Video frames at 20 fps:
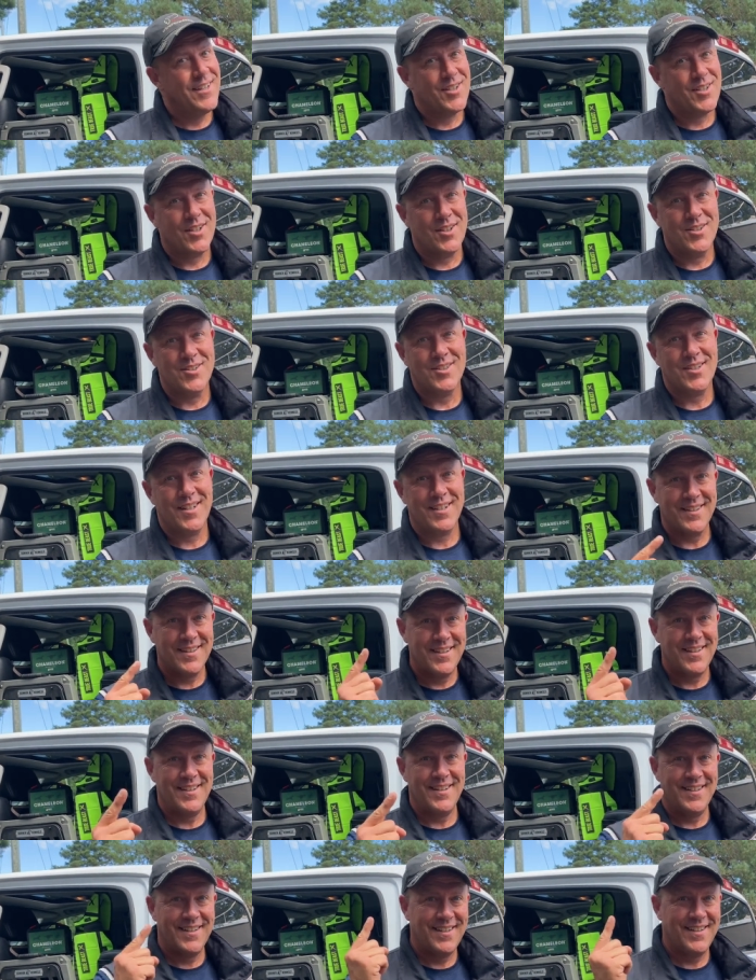Gunner's got
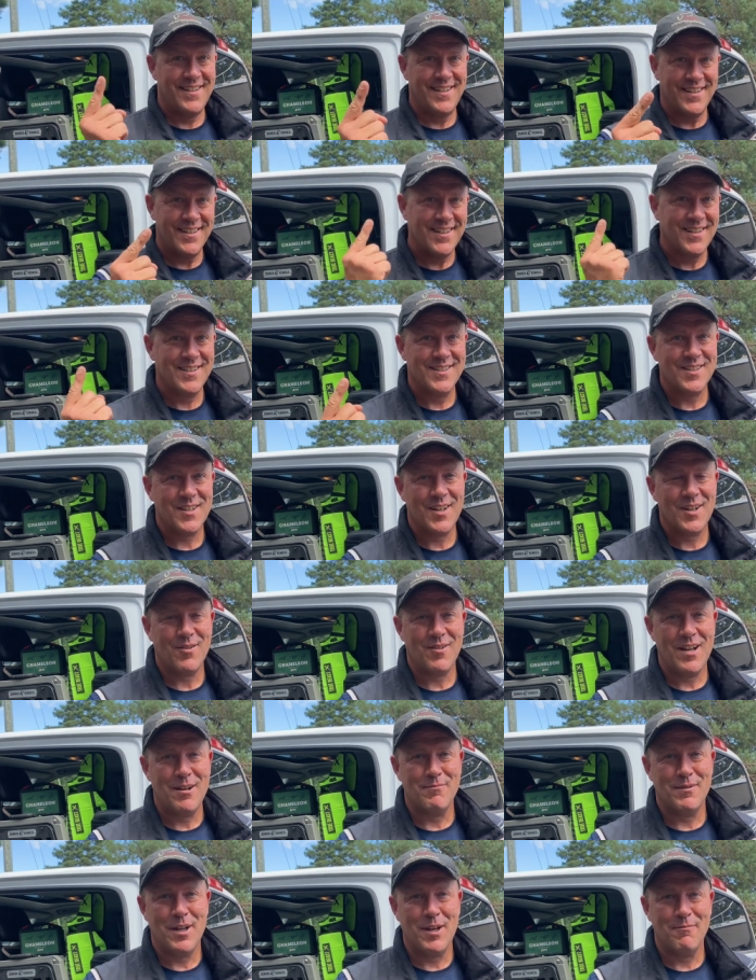the, it's got it
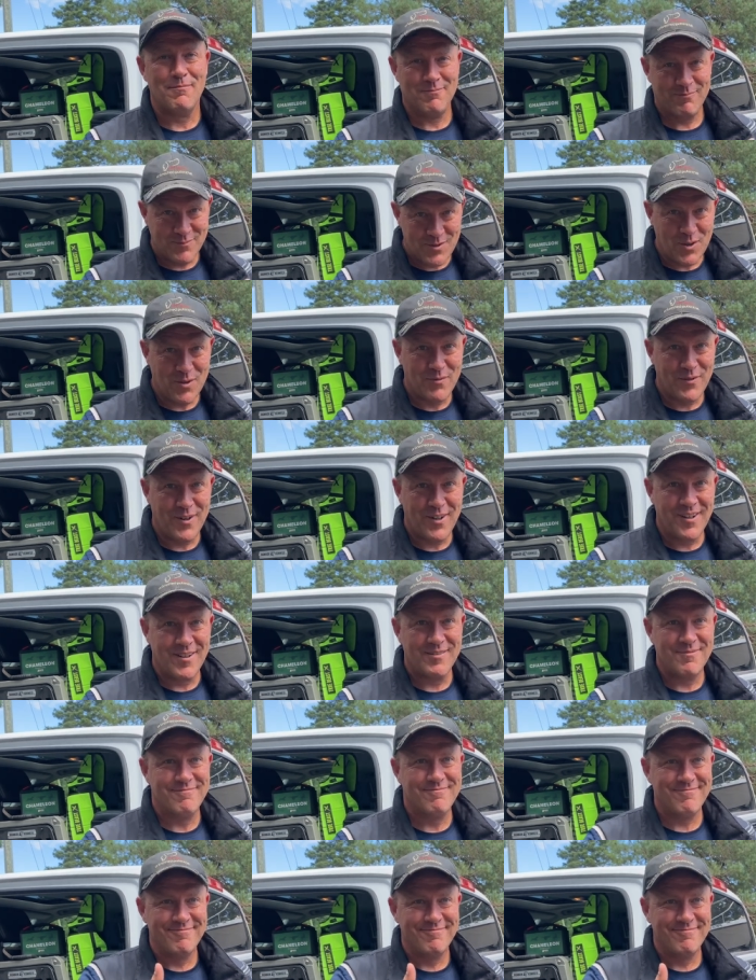wrapped up so far.